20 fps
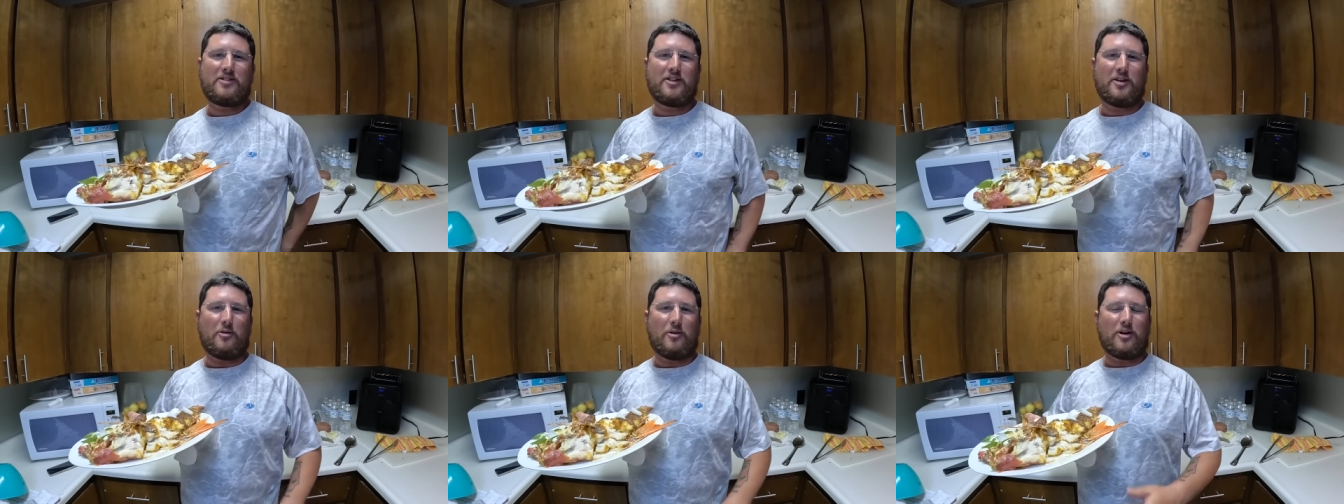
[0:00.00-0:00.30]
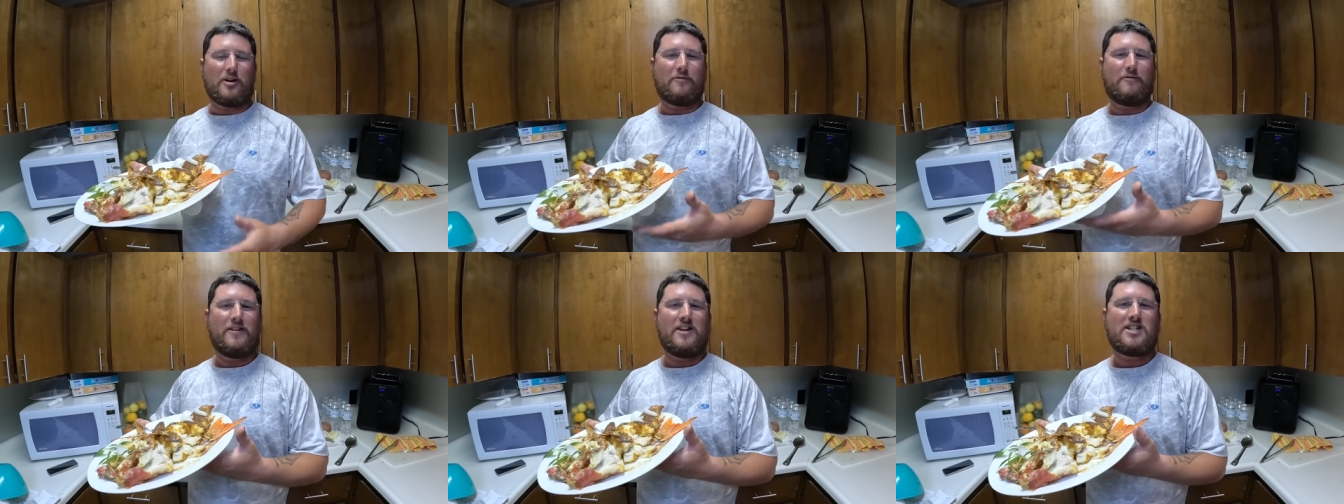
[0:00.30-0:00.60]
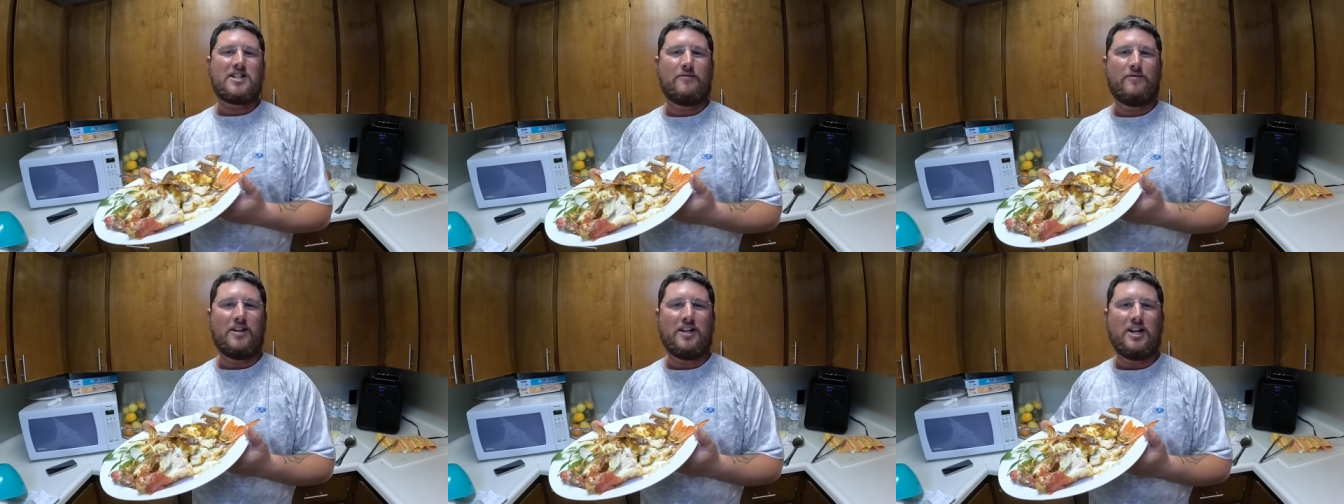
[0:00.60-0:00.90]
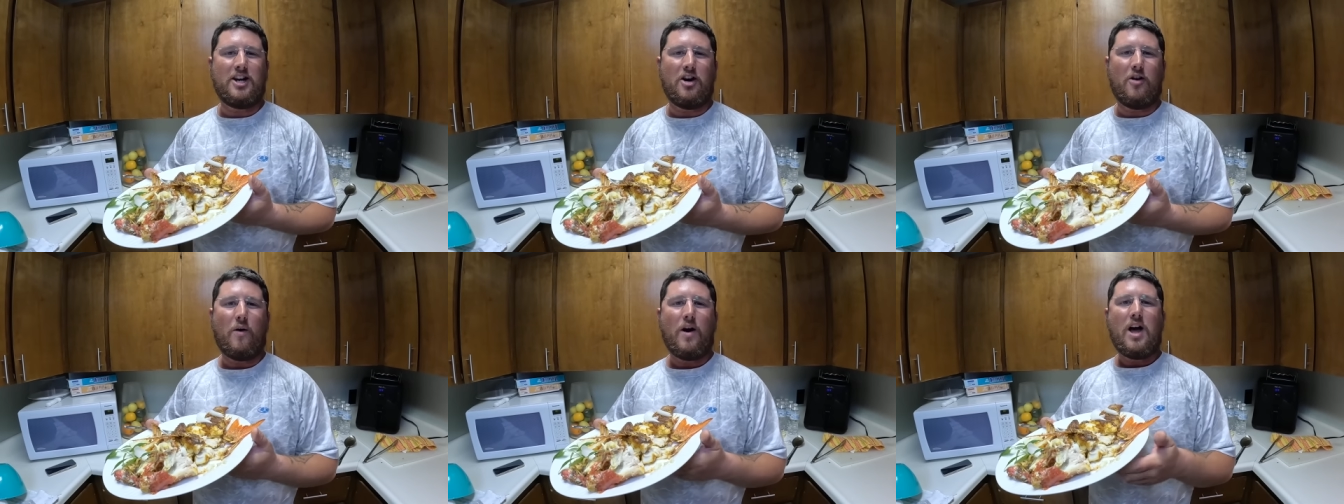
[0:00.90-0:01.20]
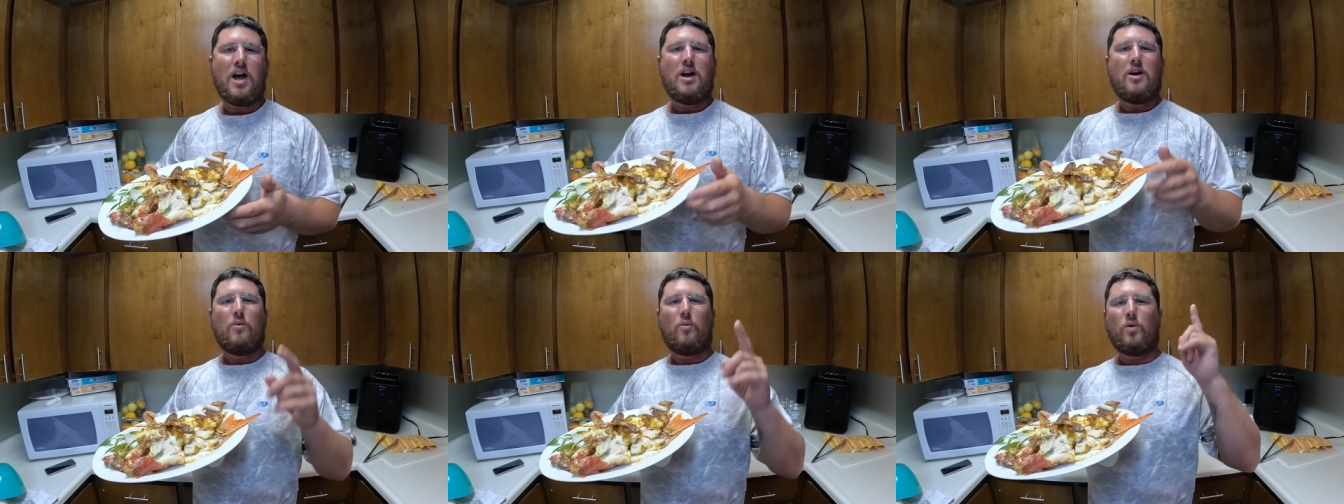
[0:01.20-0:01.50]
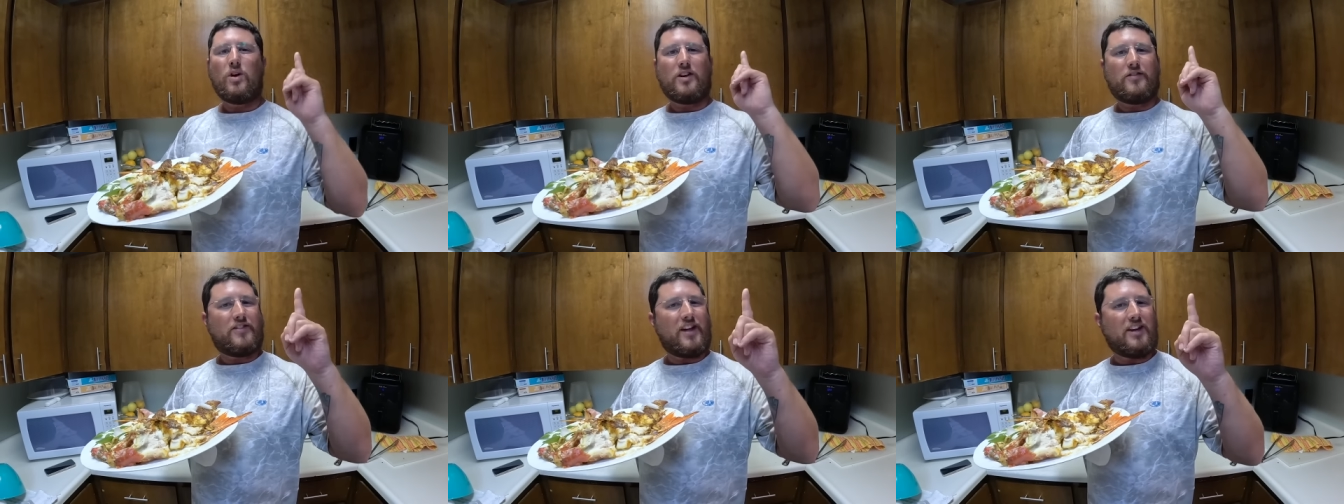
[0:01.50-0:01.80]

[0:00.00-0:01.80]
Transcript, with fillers: Saltwater Fishing video. Want to